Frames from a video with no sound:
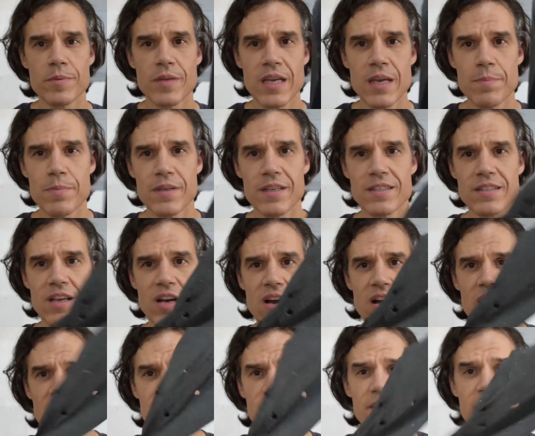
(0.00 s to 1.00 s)
tape is
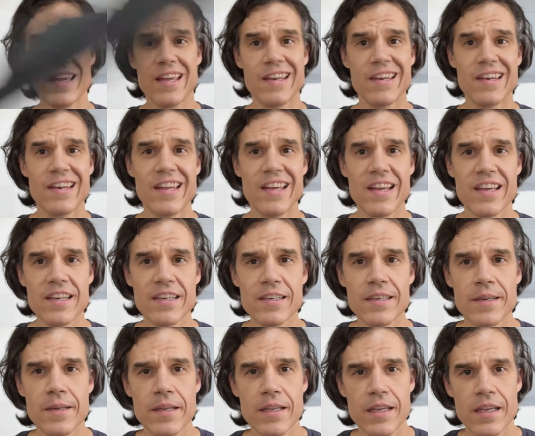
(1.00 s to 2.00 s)
off and
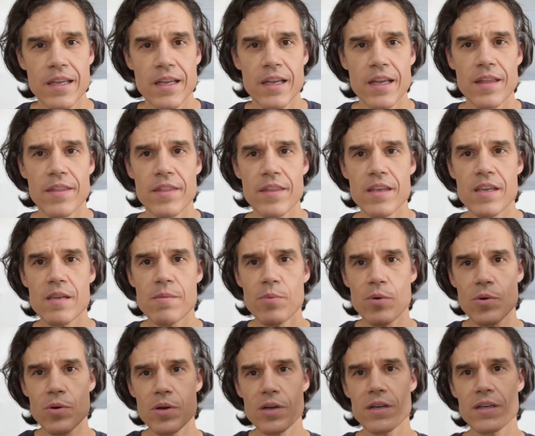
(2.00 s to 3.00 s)
done. The
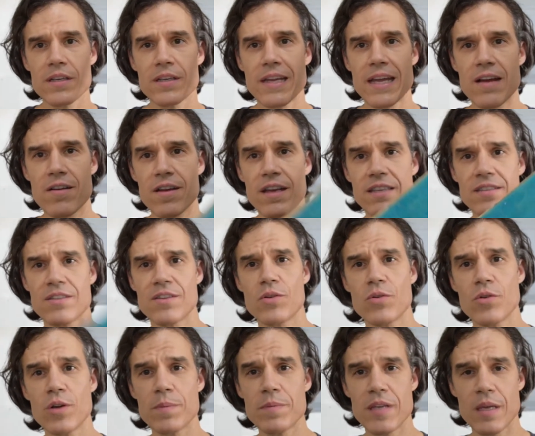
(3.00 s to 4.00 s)
board now has
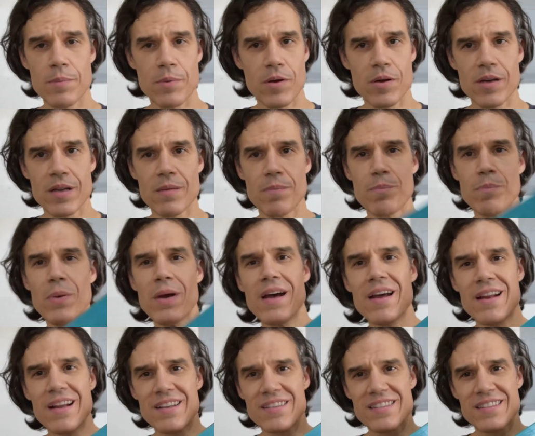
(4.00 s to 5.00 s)
no grip tape on it,
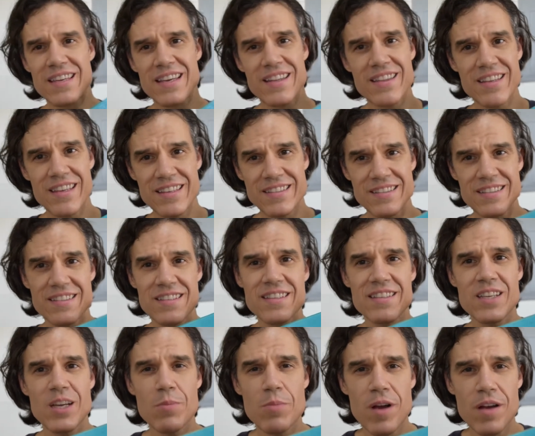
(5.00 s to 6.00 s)
but I'll say this, it
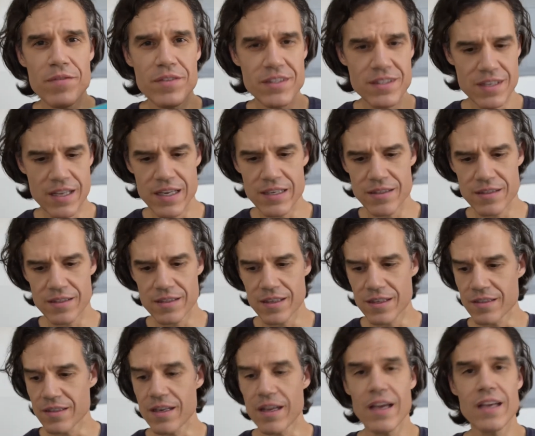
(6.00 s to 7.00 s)
didn't come off as nicely
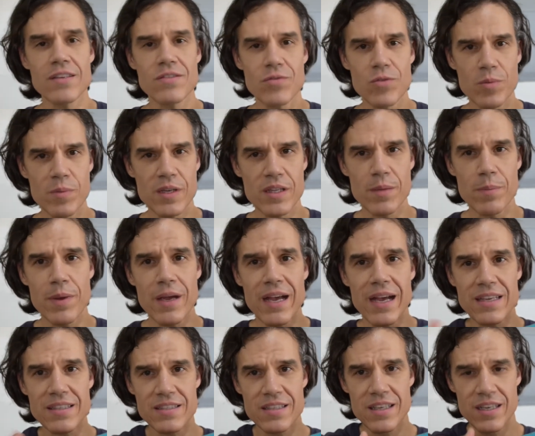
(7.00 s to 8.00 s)
as it has for me in the
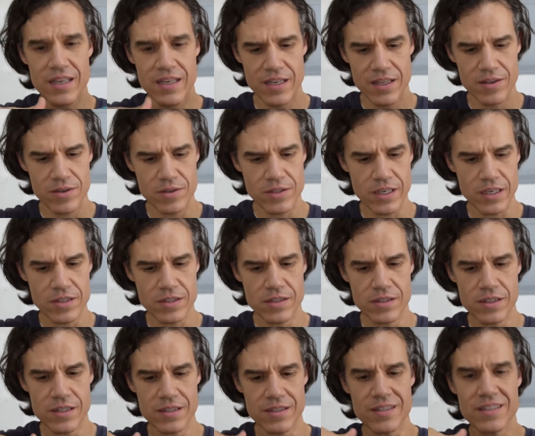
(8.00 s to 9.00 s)
past. There's
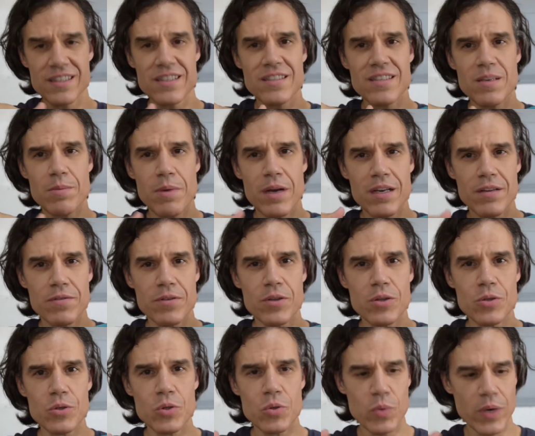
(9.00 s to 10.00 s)
actually a decent amount of
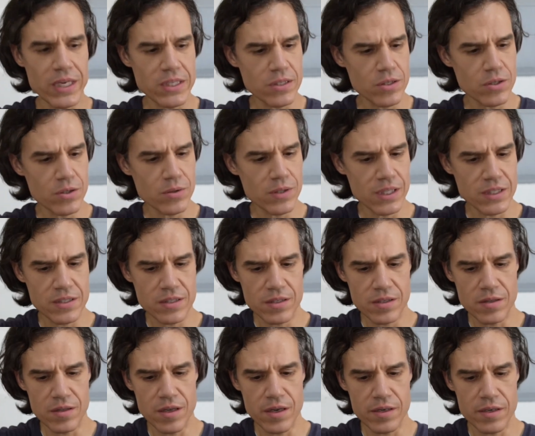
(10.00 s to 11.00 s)
glue residue that's
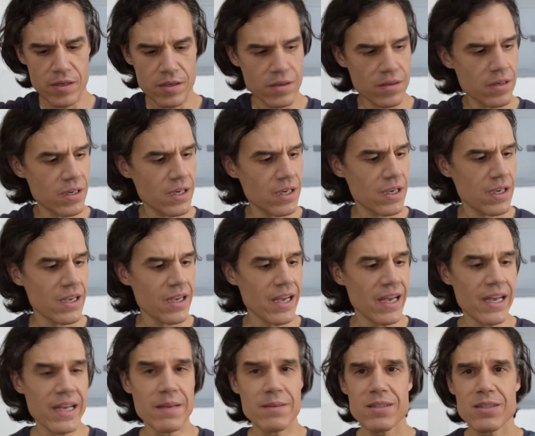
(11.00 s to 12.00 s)
still on here,
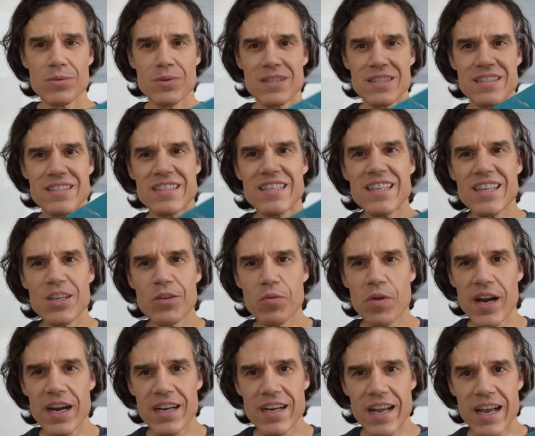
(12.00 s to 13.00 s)
so it's sticky
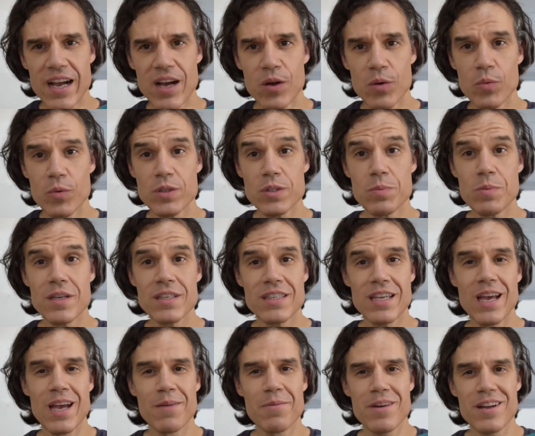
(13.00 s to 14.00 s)
right now, which means
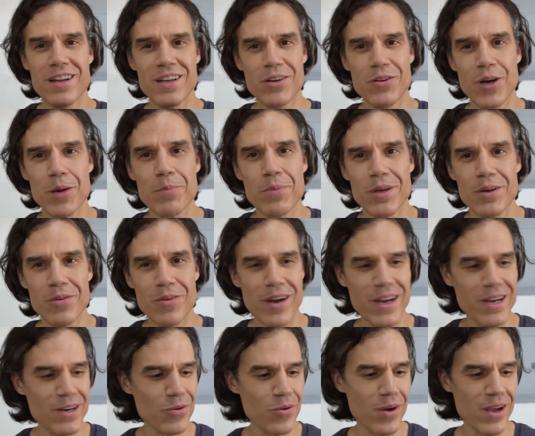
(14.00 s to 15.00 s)
I'm gonna grip it
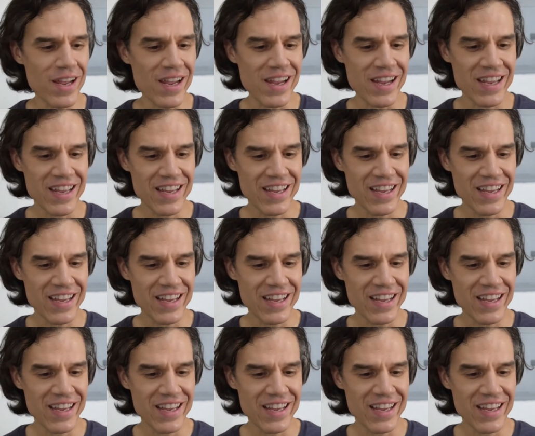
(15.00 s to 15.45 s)
right away